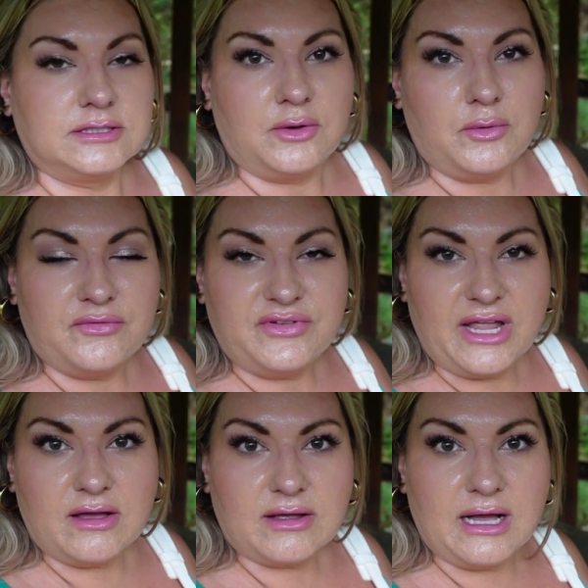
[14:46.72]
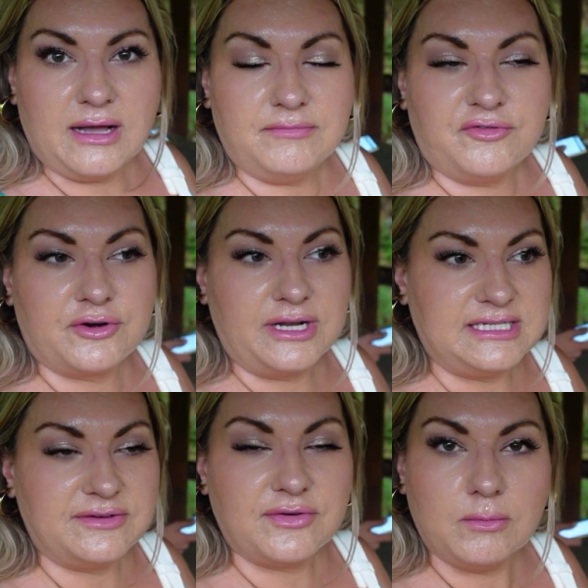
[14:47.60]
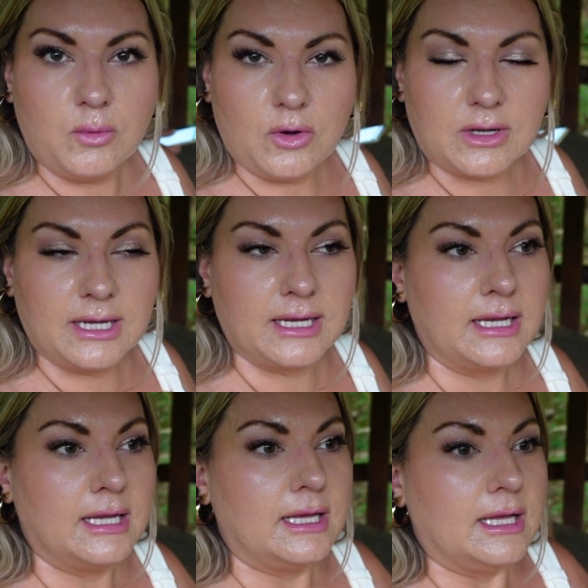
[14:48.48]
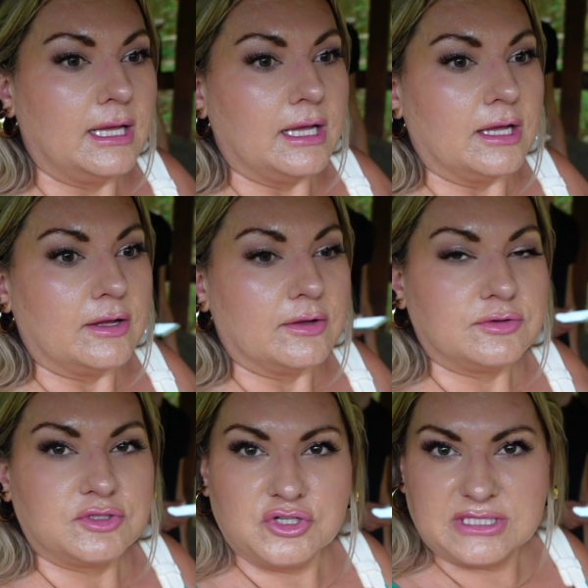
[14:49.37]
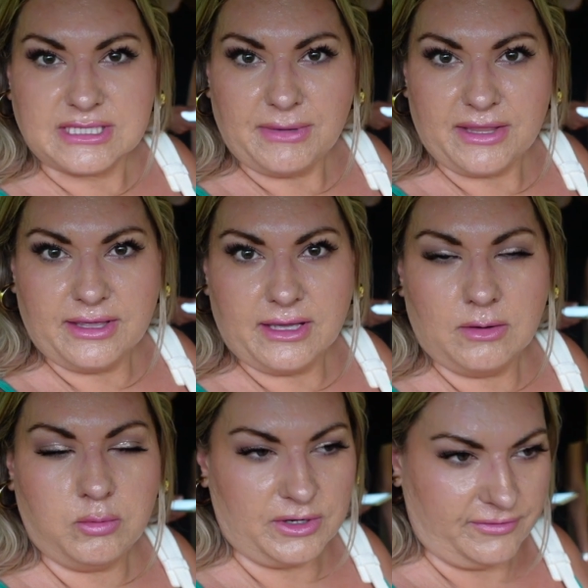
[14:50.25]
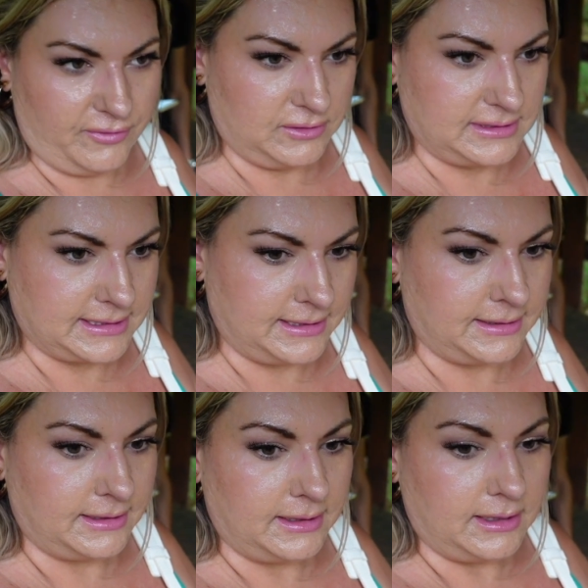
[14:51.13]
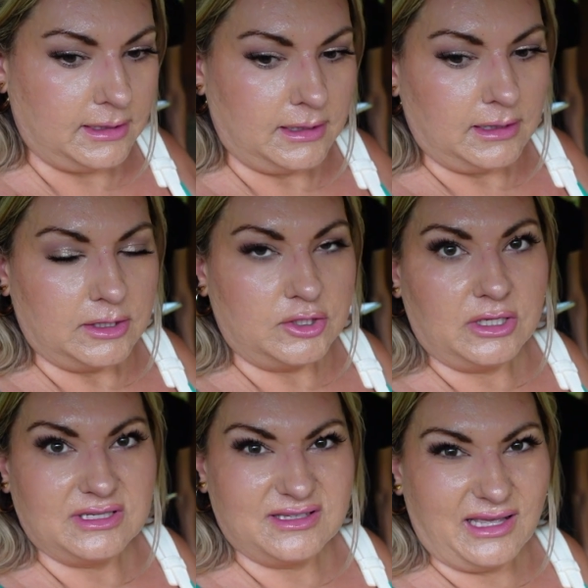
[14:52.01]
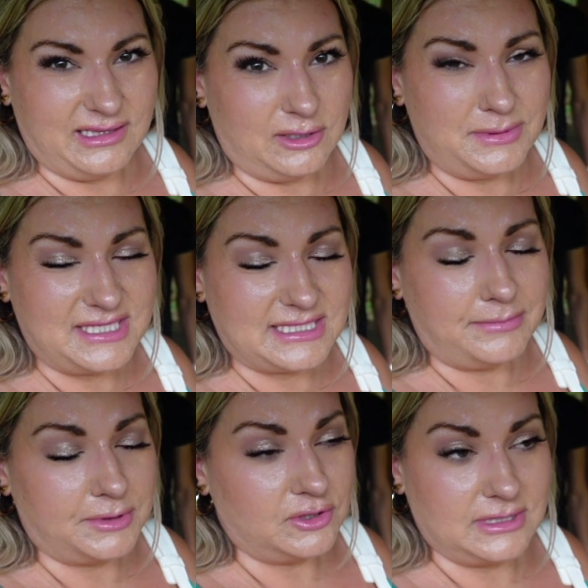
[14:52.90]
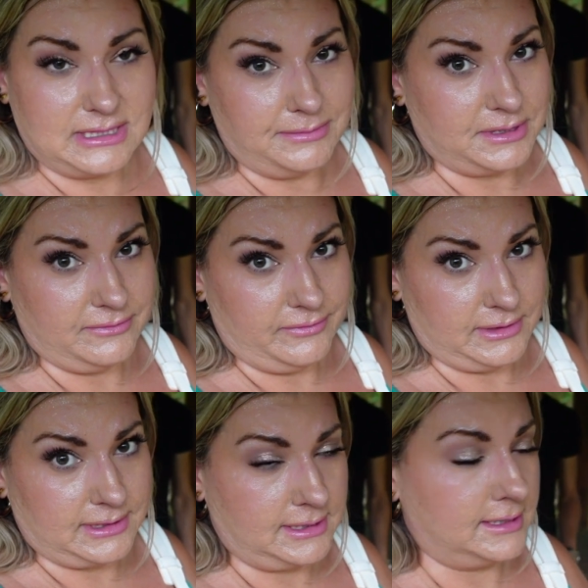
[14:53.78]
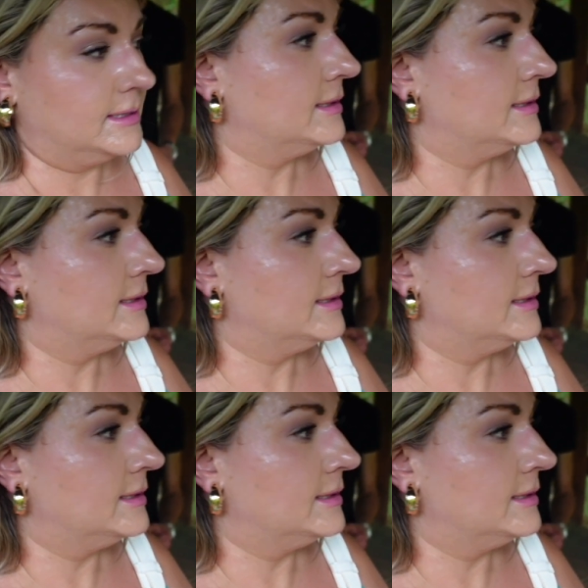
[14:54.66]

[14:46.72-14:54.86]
So we've now come for a different walk to some other waterfalls. A little bit steep, but not as steep as the first.